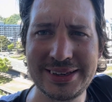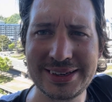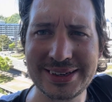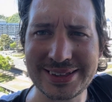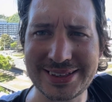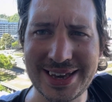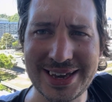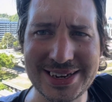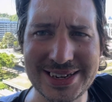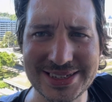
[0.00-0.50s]

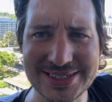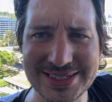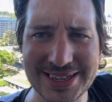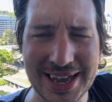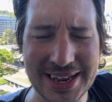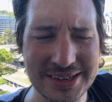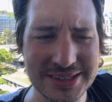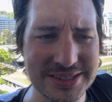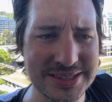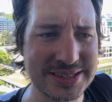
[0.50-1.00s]
their
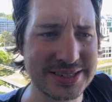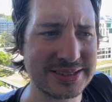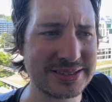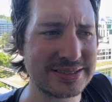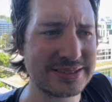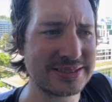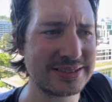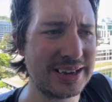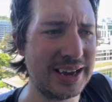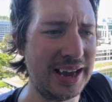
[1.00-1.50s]
descent
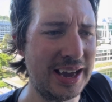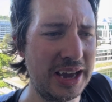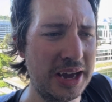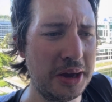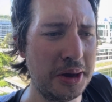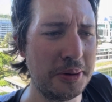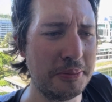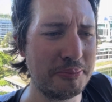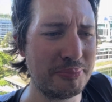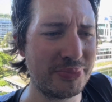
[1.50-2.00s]

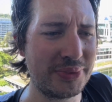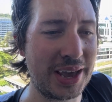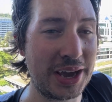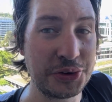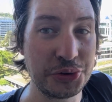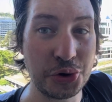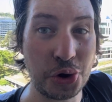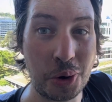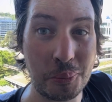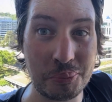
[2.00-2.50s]

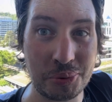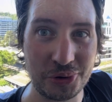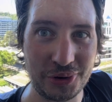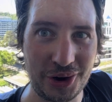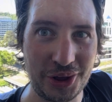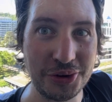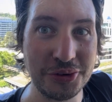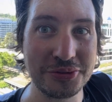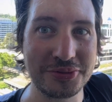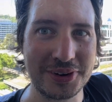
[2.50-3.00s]
and not
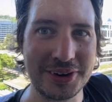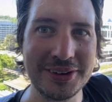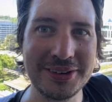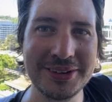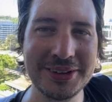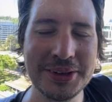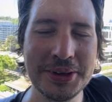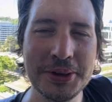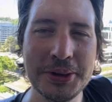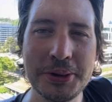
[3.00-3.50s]
pull over,
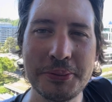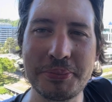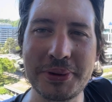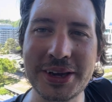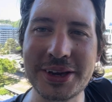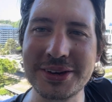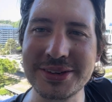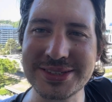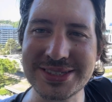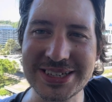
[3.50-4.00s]

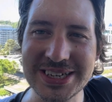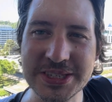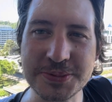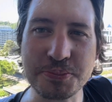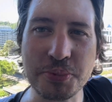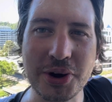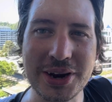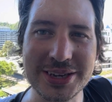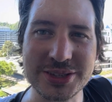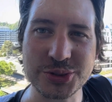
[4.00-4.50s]
because disc
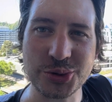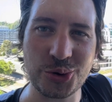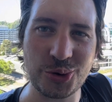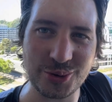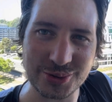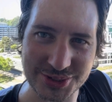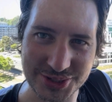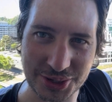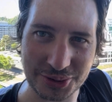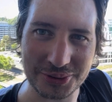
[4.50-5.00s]
brakes
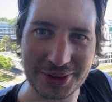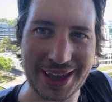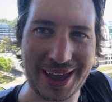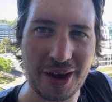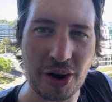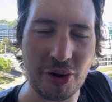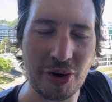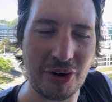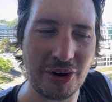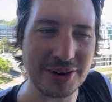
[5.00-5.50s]
also
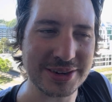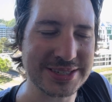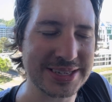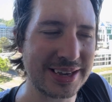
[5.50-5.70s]
get hot,